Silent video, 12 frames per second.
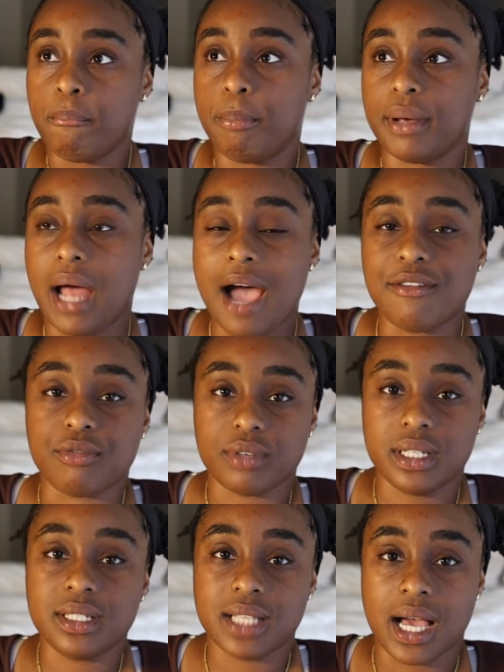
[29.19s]
But I've
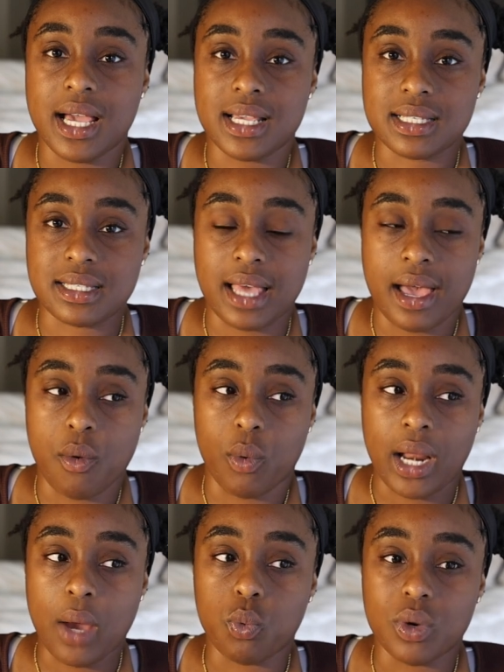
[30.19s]
realized that
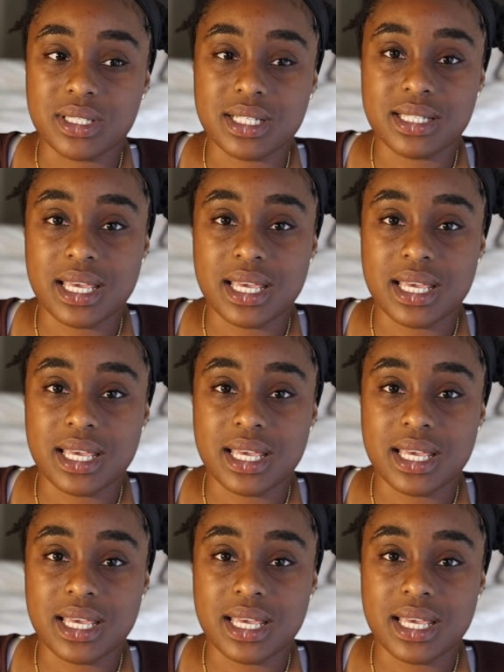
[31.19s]
when I wasn't